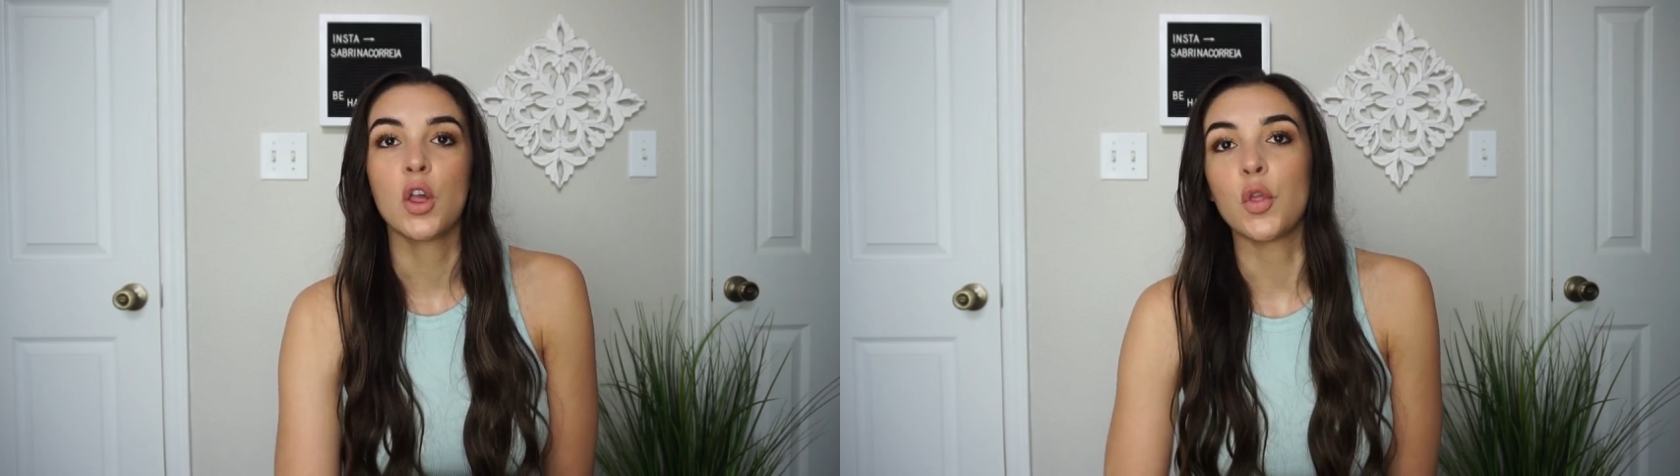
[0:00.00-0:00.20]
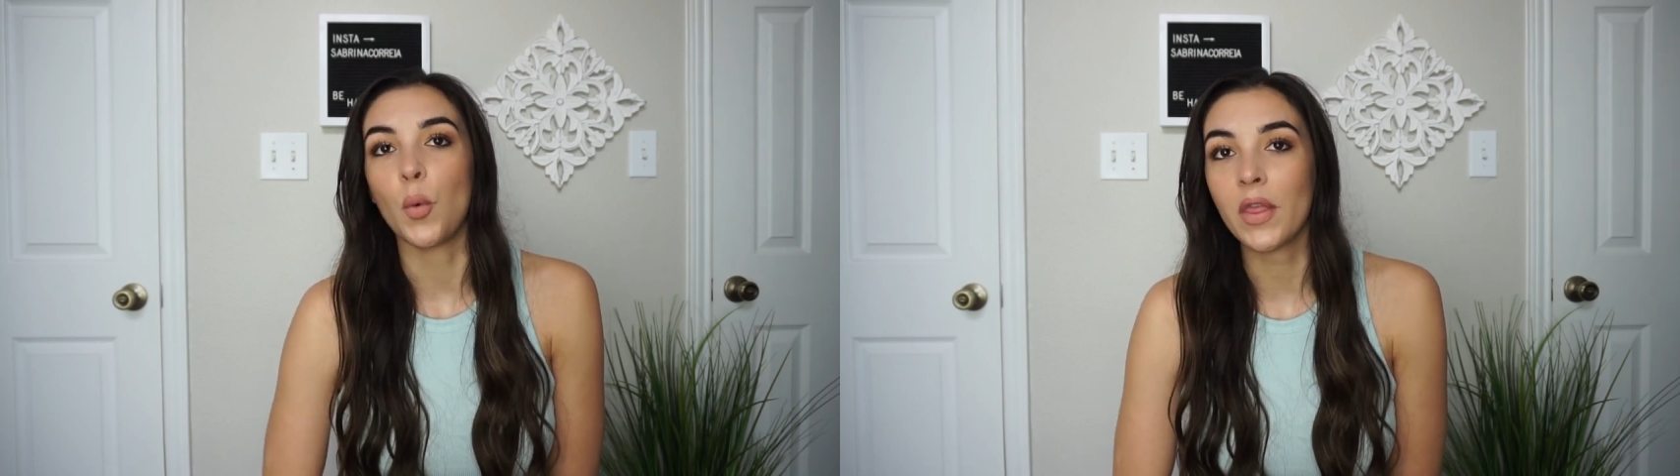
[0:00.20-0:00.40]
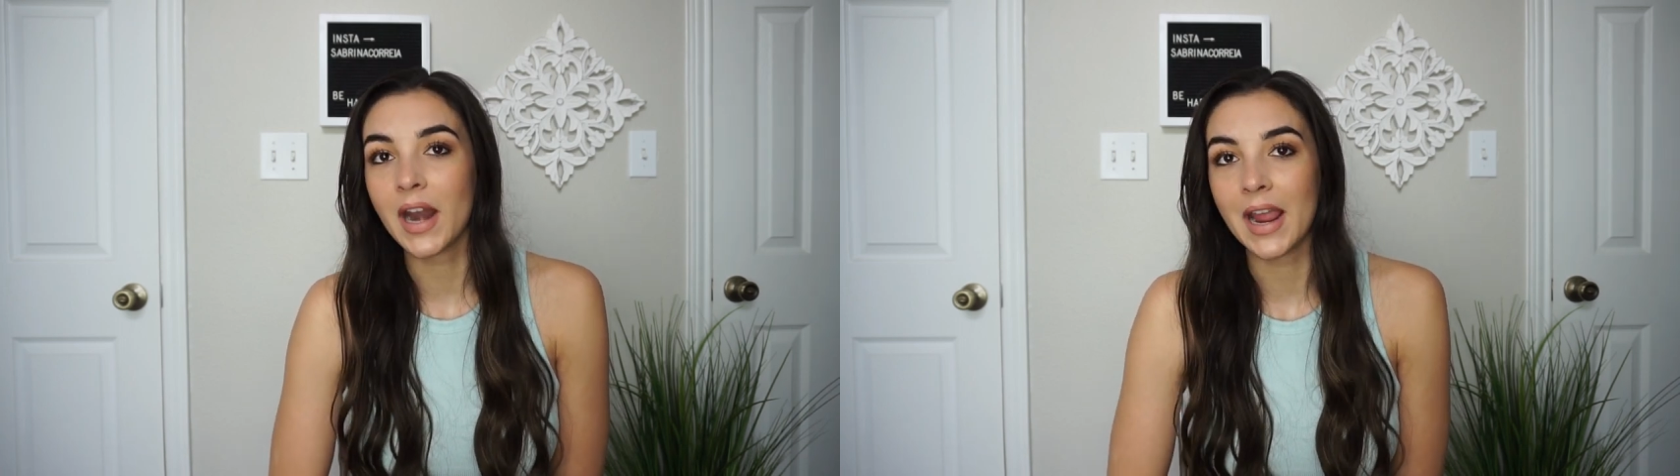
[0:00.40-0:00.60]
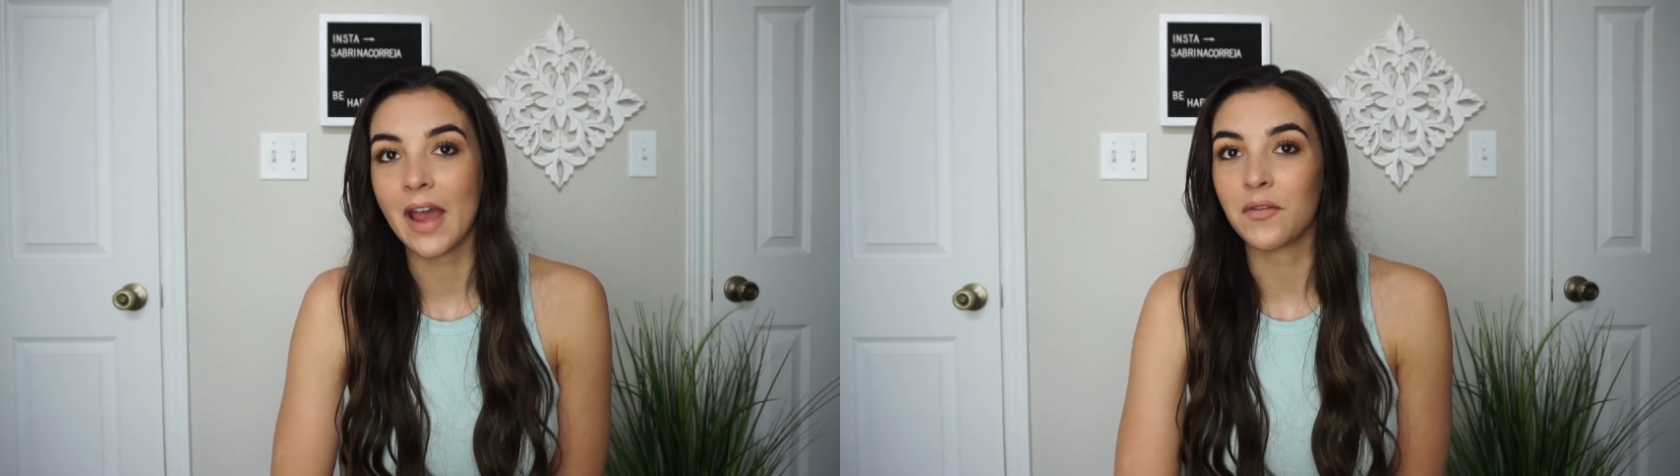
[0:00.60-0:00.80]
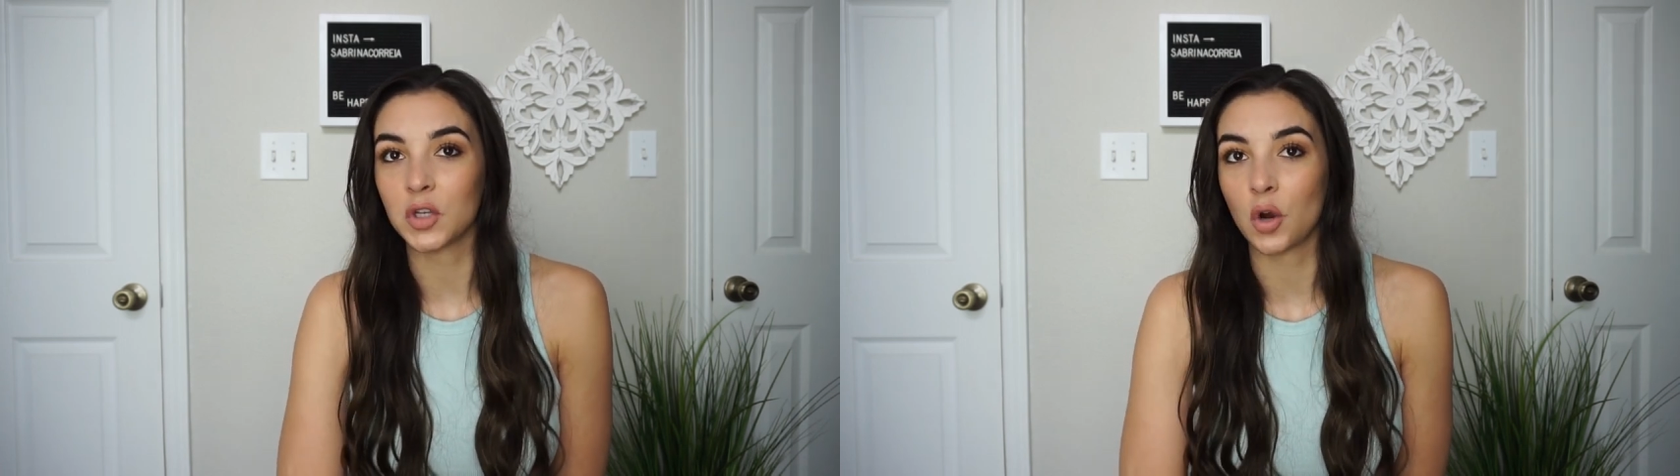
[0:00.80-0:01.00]
The one that I
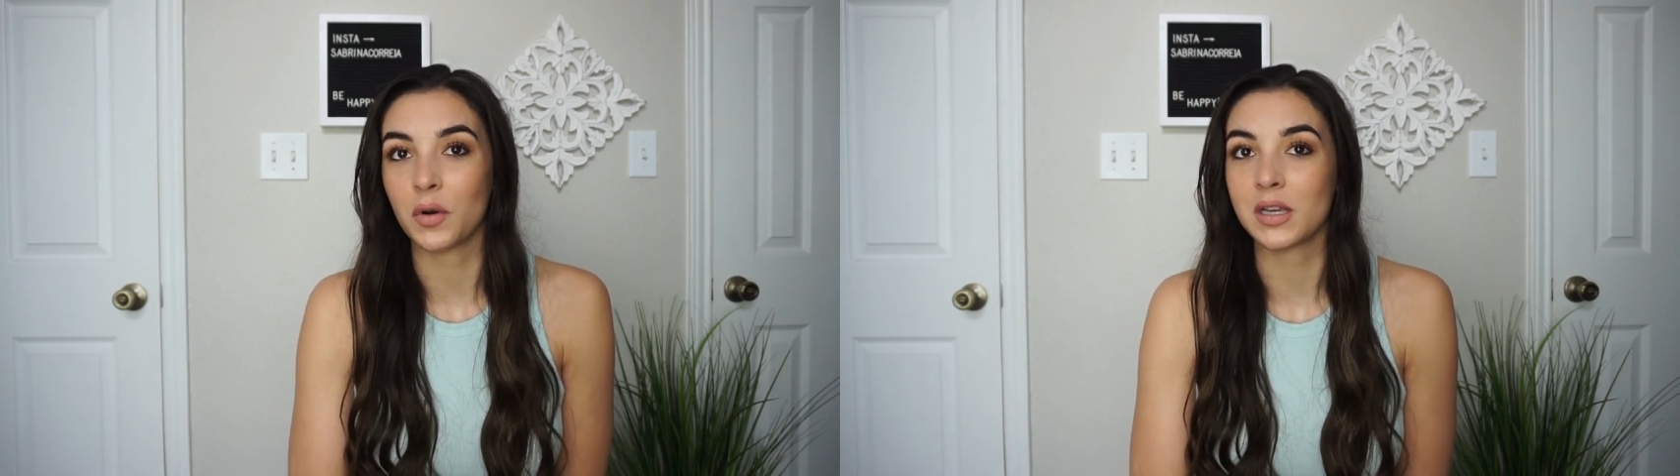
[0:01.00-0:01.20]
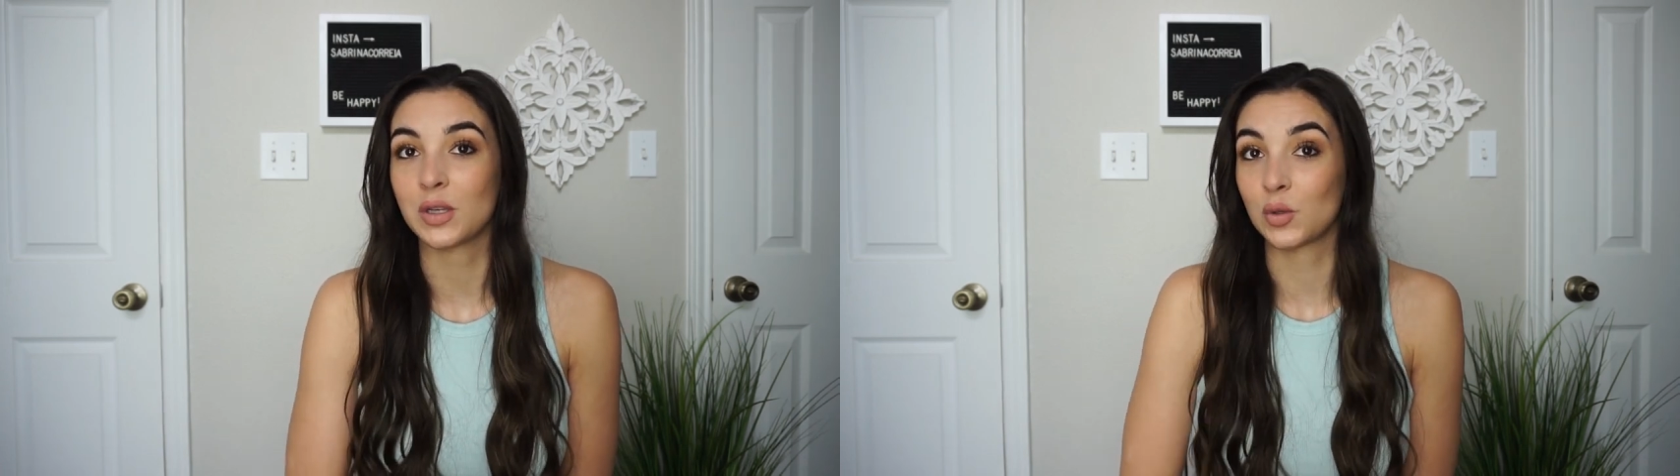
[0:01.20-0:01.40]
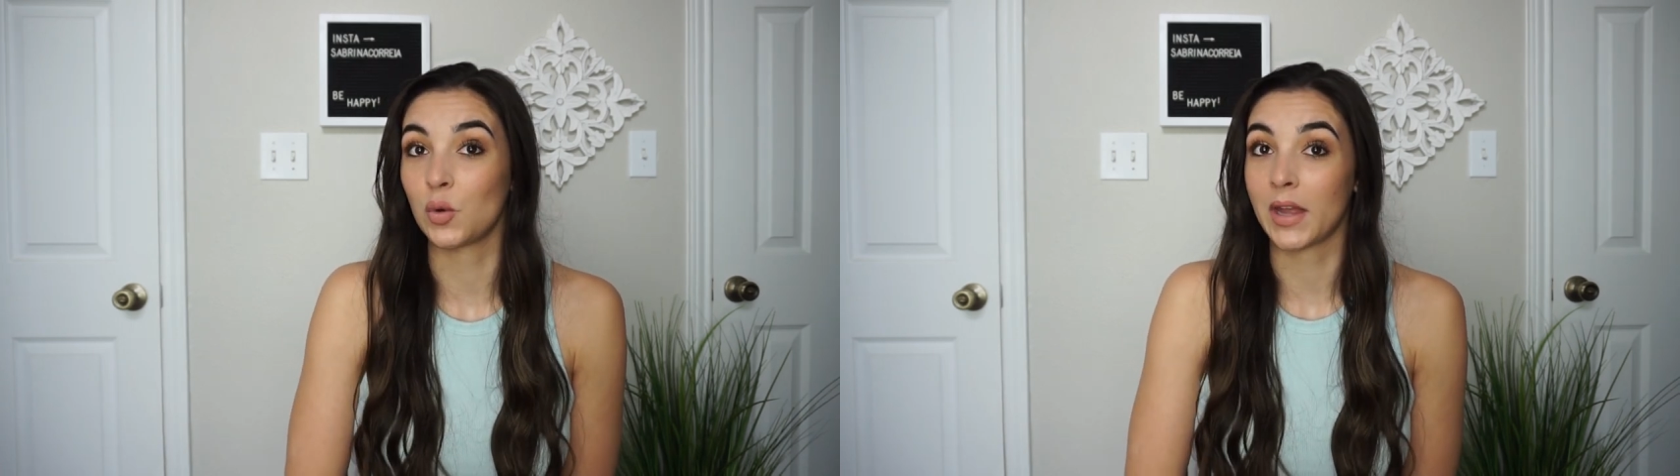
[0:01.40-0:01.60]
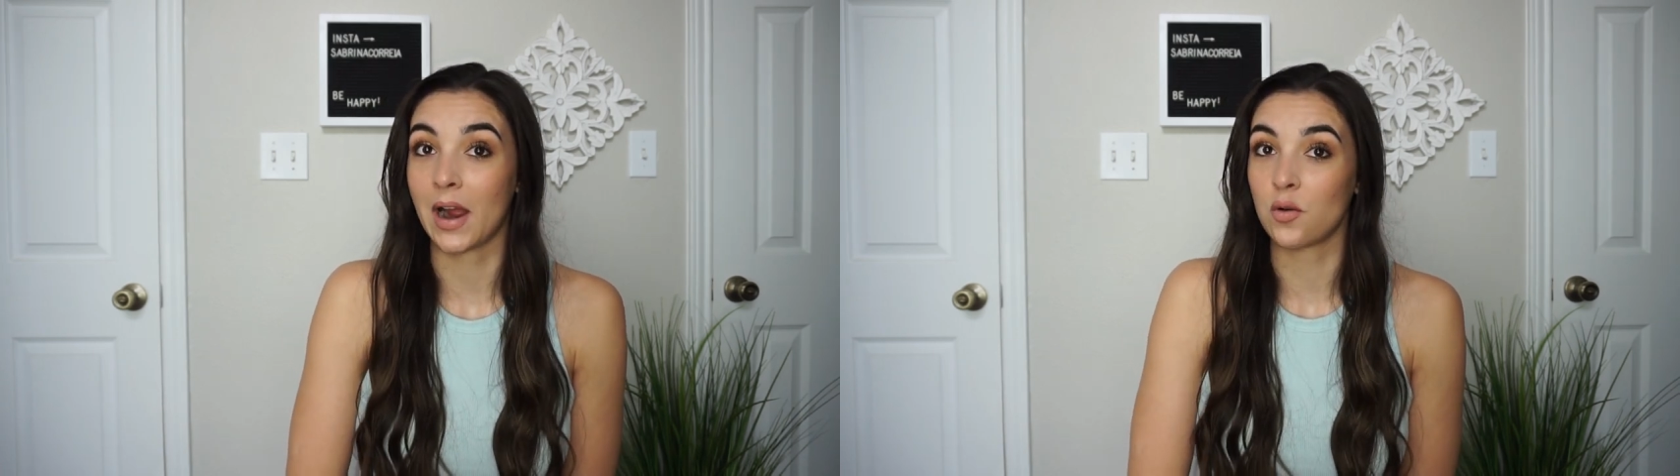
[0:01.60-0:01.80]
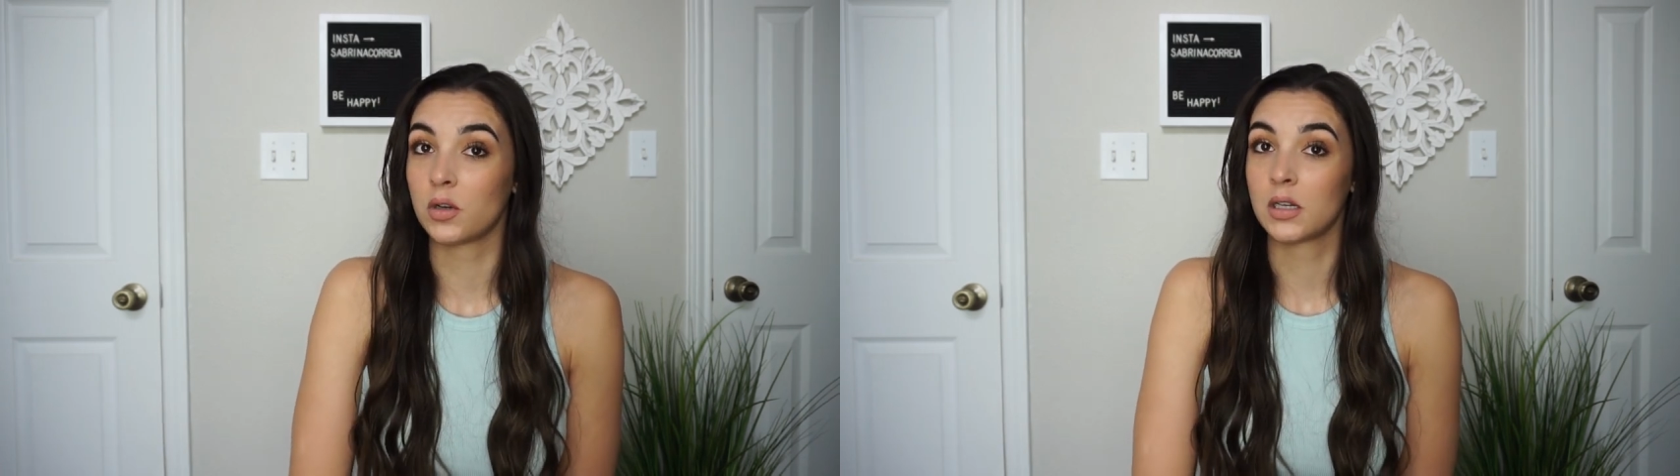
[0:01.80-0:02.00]
have is already sold
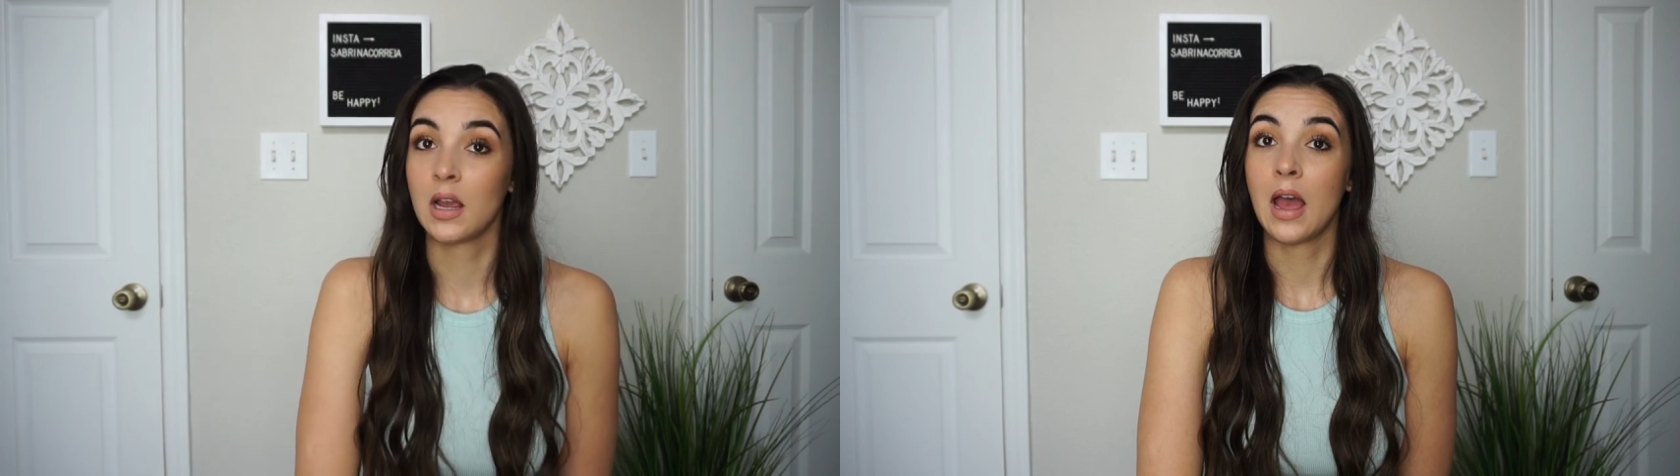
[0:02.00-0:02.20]
out,